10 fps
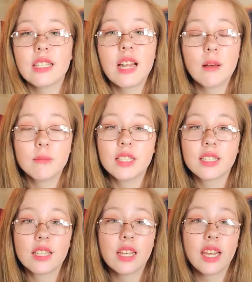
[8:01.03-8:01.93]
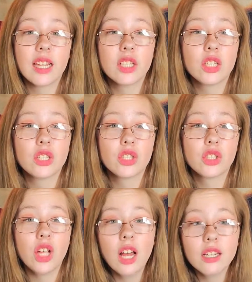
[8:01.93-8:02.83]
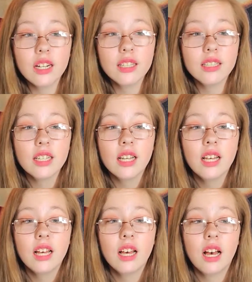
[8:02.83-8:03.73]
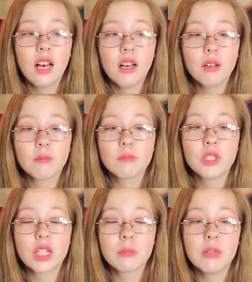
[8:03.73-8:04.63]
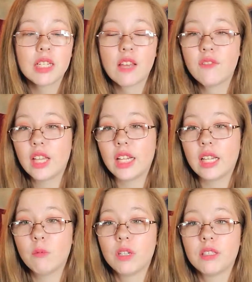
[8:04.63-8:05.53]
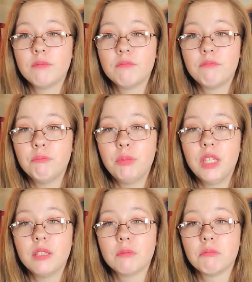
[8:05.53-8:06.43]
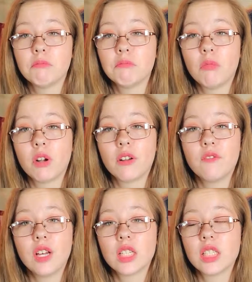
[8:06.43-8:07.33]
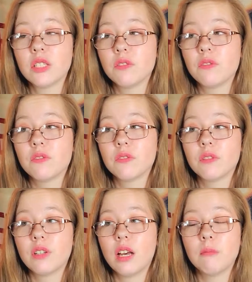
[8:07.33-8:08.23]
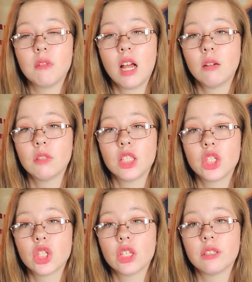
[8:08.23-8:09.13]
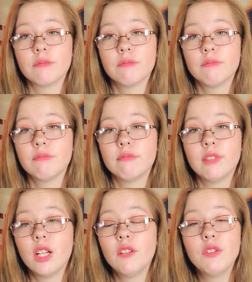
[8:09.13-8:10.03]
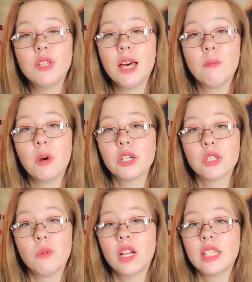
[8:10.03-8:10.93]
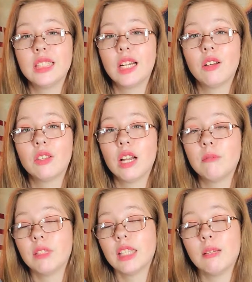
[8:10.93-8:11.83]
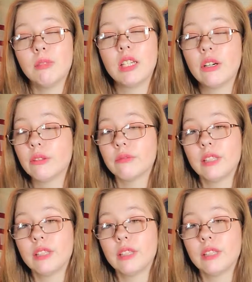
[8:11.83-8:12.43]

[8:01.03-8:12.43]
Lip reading: And I'm gonna say a shotgun, just because I feel like it would be more effective. I'm not really sure. All of you that watch The Walking Dead out there, I mean, let me know.